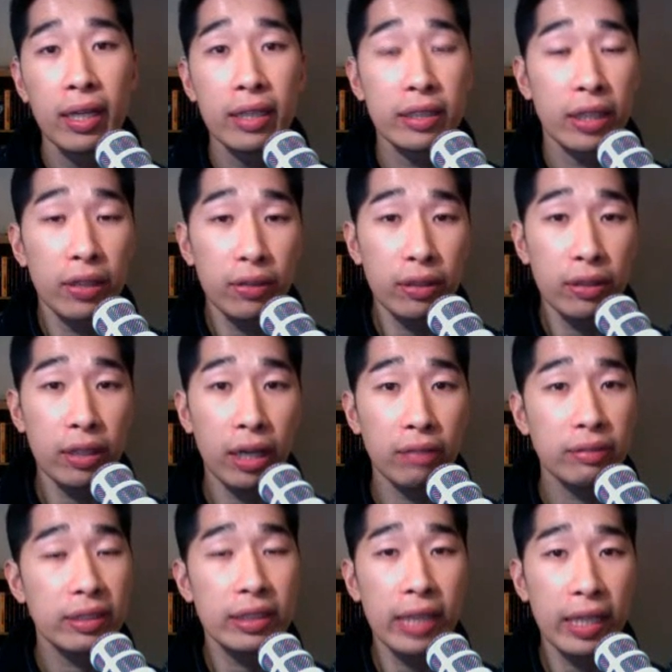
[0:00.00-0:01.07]
So I thought I'd
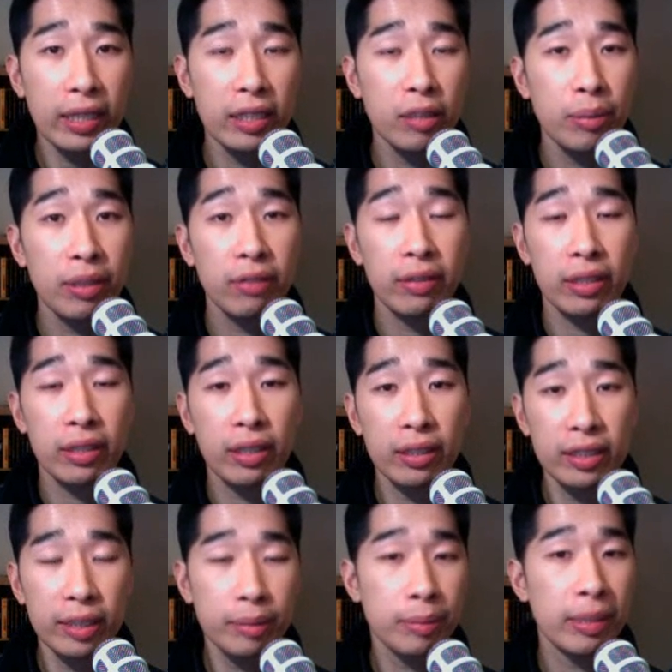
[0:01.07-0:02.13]
take a little bit of the
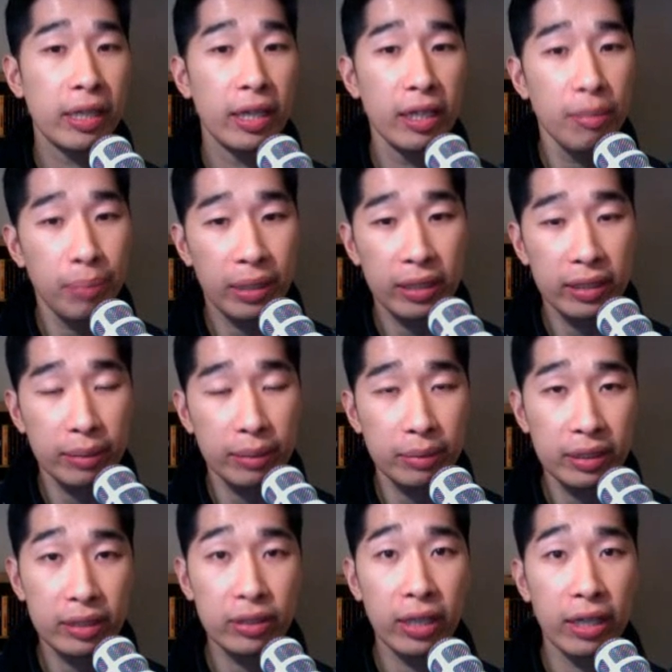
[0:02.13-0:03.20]
concepts behind it because I'm
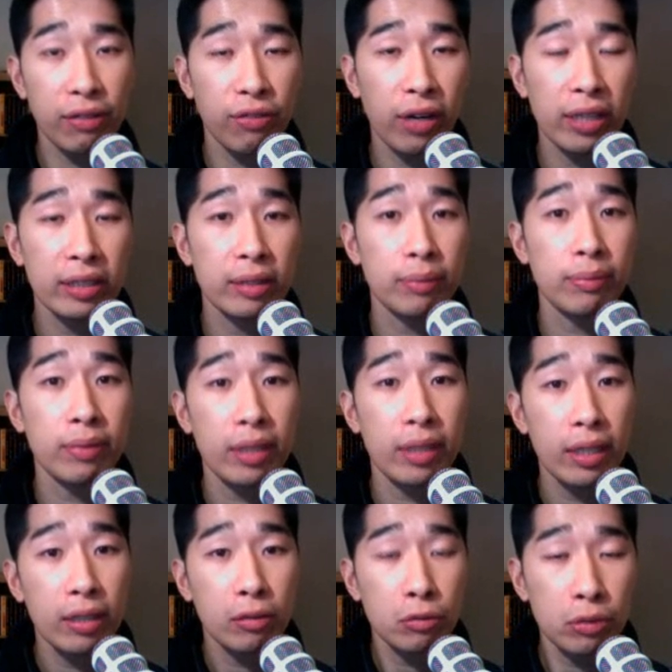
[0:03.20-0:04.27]
just trying to find some
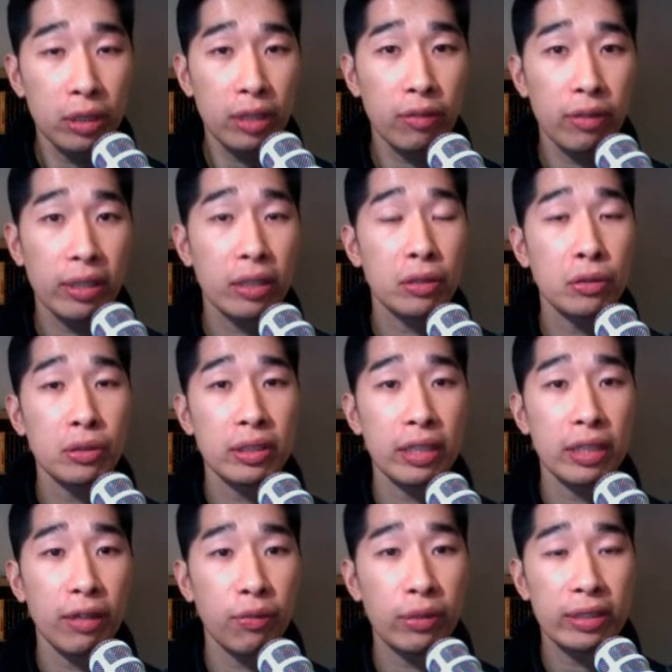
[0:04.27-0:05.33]
really cool
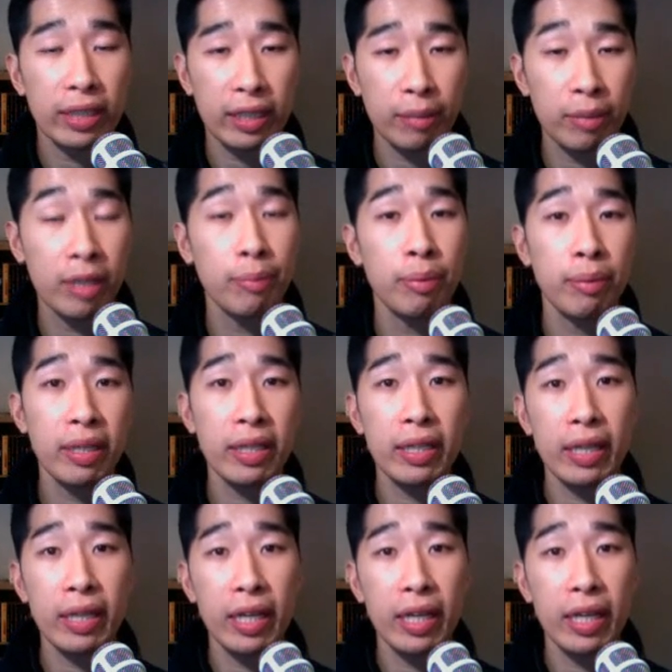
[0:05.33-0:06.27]
stuff which I can implement.